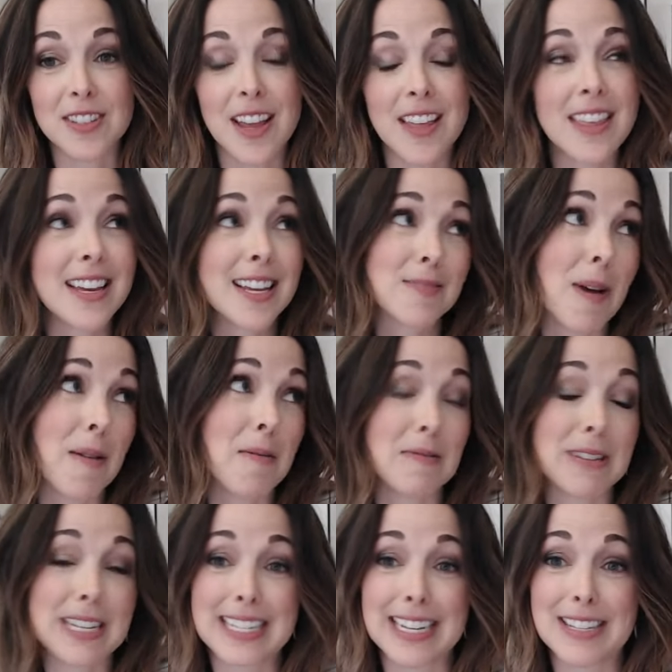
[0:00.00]
I think it's
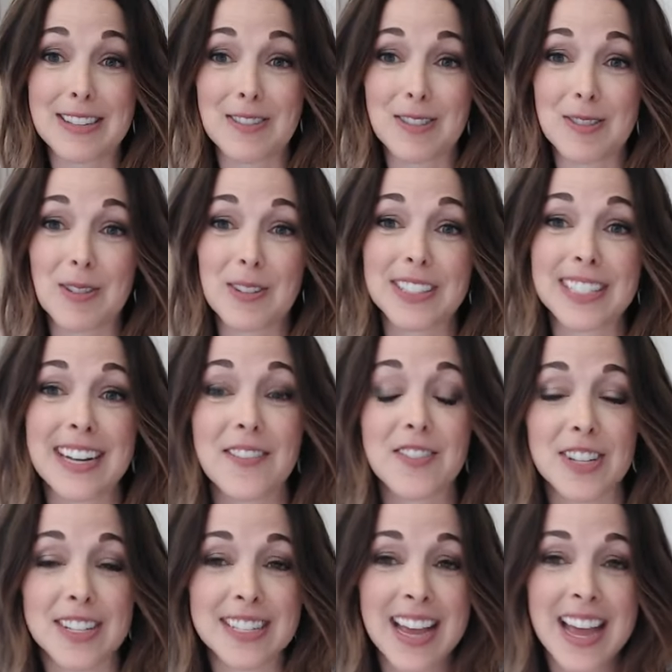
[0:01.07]
probably 6 years old, and I'm
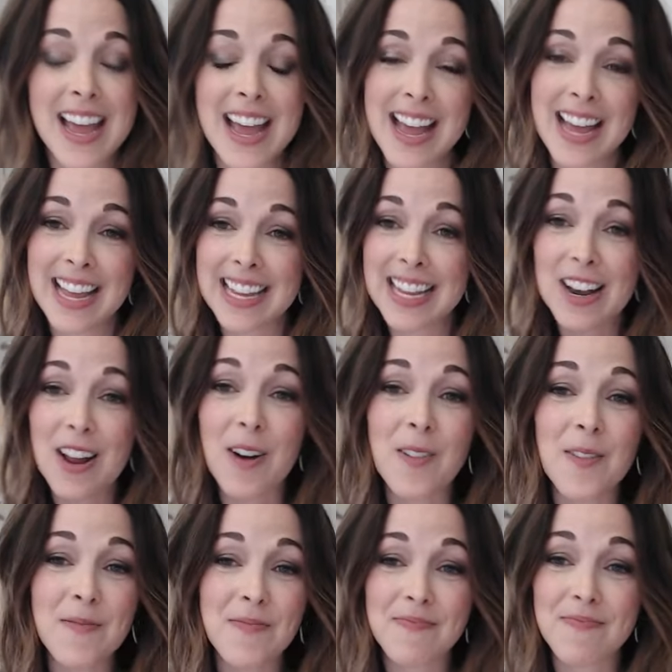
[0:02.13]
just, you
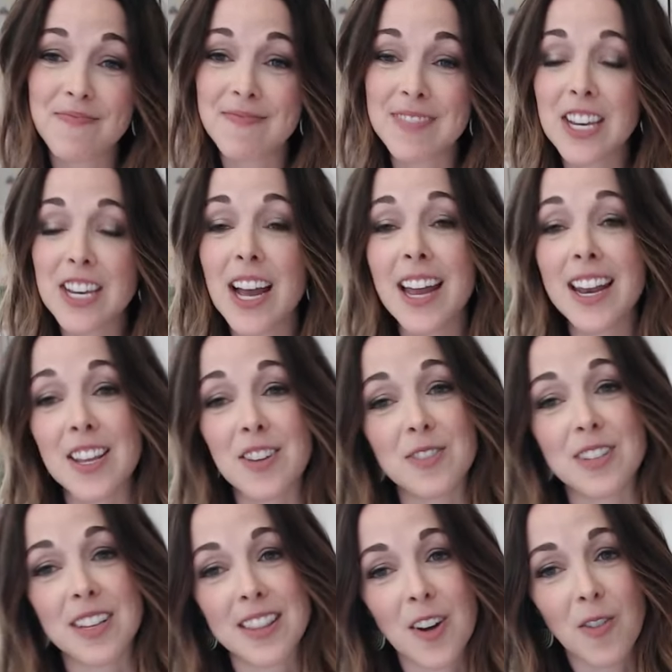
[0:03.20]
know, you gotta use
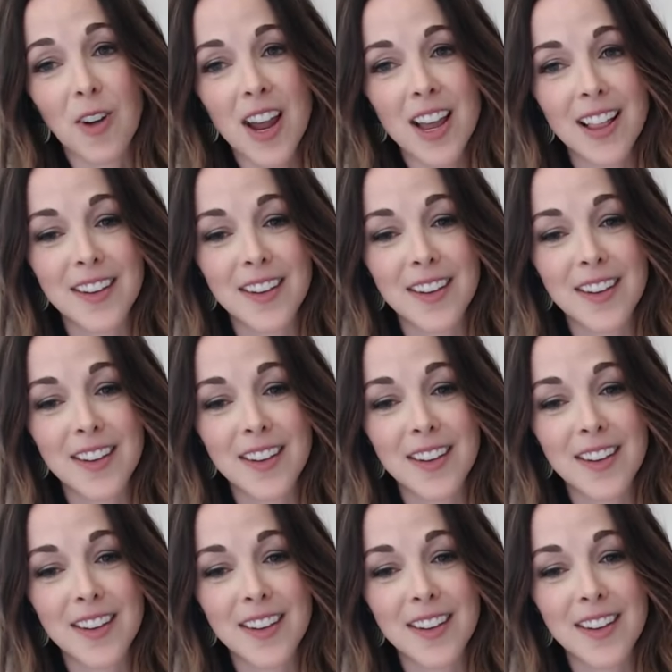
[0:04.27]
it though, right?